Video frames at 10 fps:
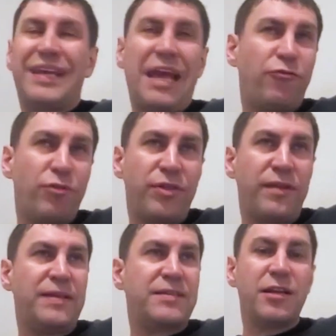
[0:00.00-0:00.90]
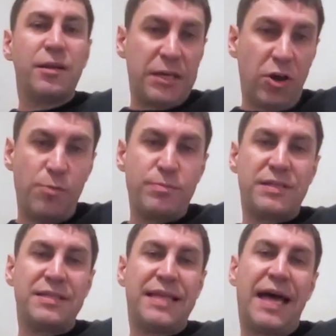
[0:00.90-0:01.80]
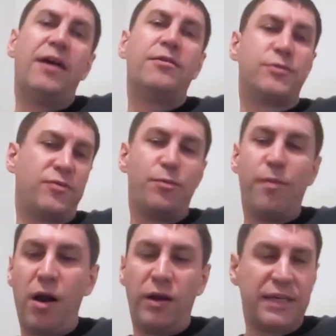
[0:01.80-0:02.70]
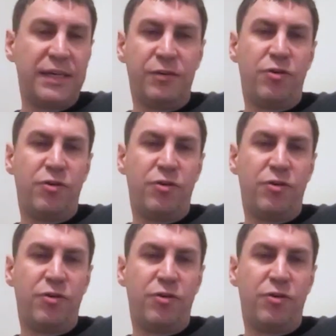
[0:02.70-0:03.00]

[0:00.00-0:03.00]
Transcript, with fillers: like everything, there's going to be ups and downs of your marketing.